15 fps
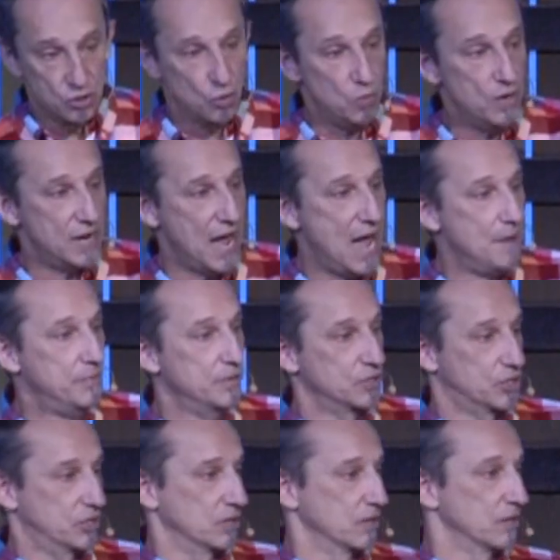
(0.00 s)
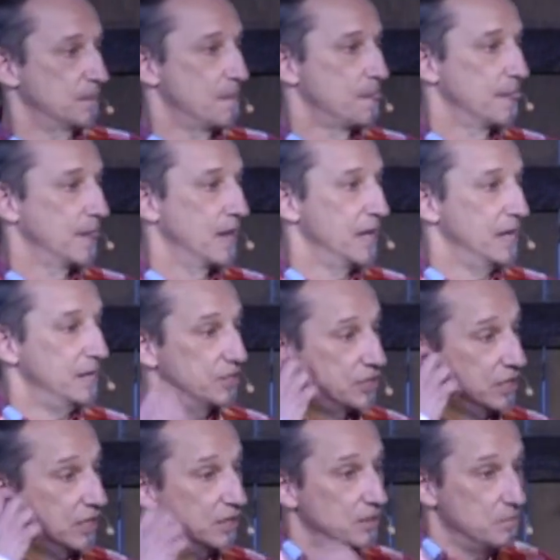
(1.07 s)
So, what happens here
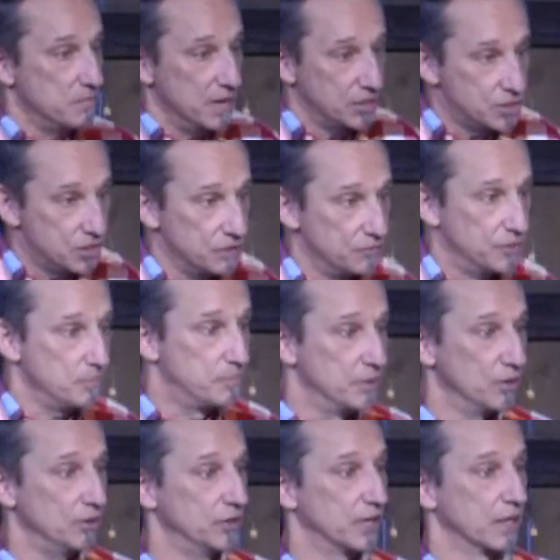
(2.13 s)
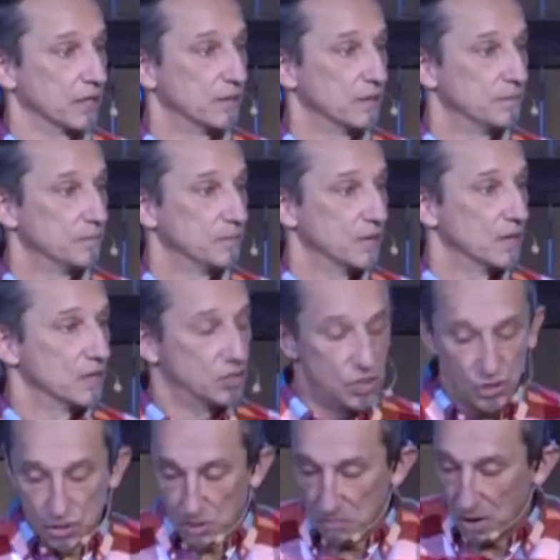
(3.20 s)
is in the midst of the building,
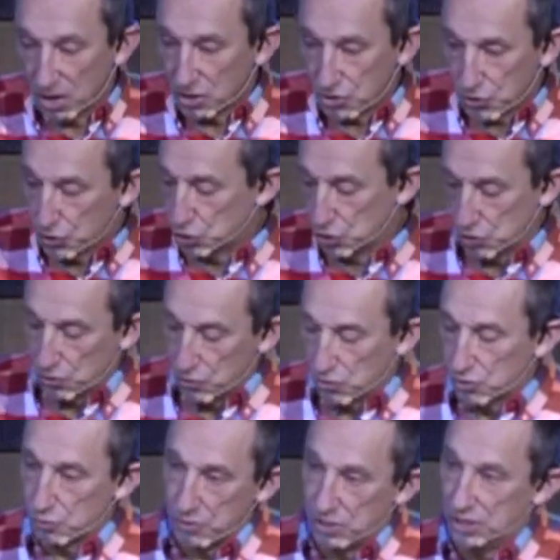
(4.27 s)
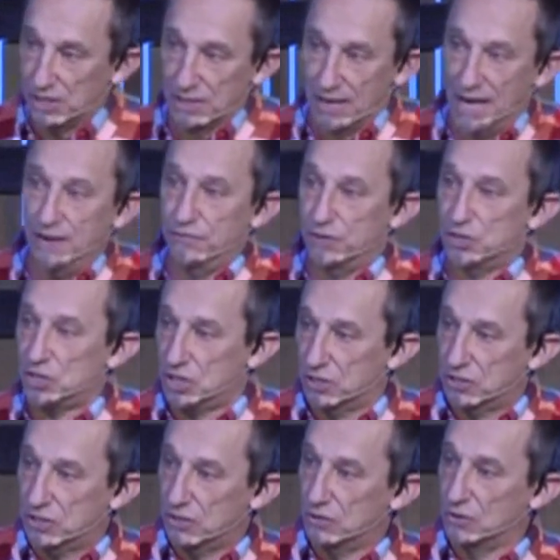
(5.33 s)
just amongst the Jews, we see life has
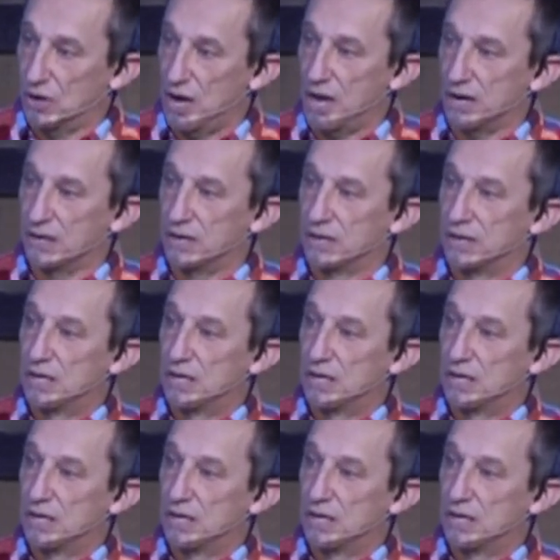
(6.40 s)
continued on.